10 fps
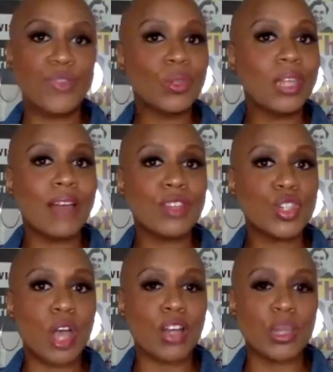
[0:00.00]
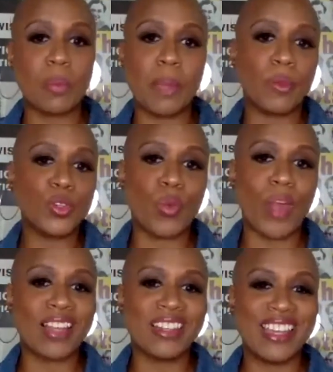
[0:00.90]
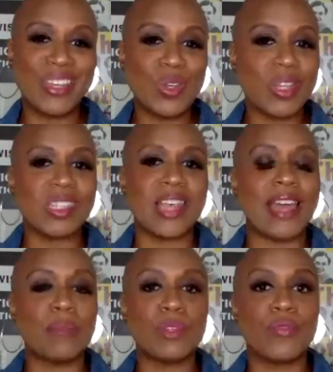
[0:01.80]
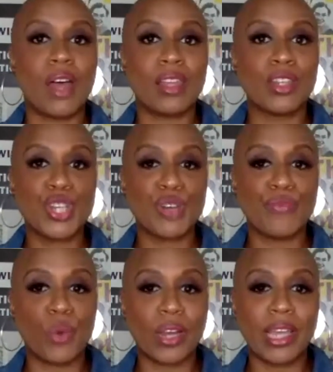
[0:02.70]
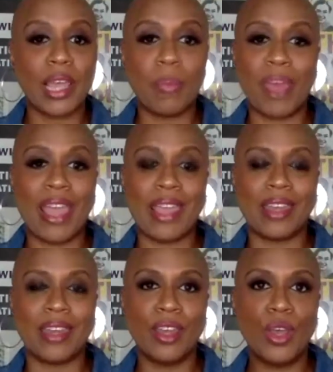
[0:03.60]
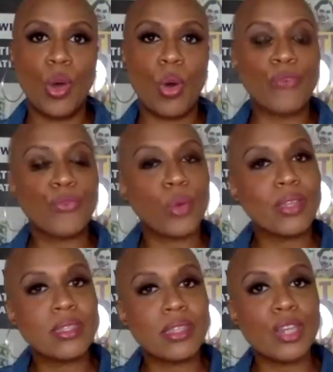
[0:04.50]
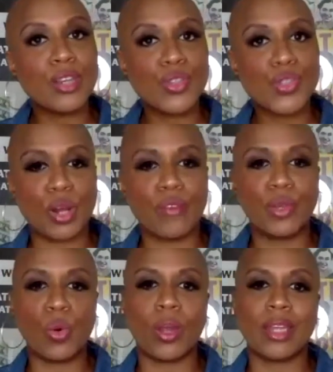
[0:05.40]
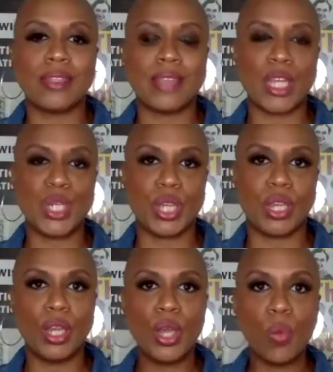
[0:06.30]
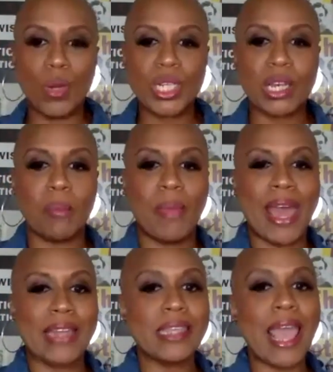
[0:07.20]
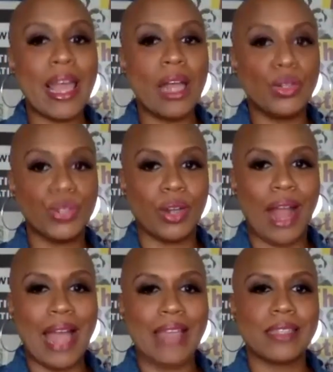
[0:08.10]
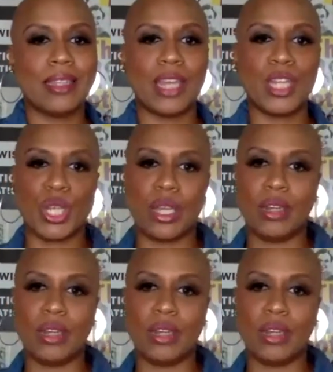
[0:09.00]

you love to talk to people directly, you can sign up to volunteer for a campaign or for a senior serving organization which combats elder isolation.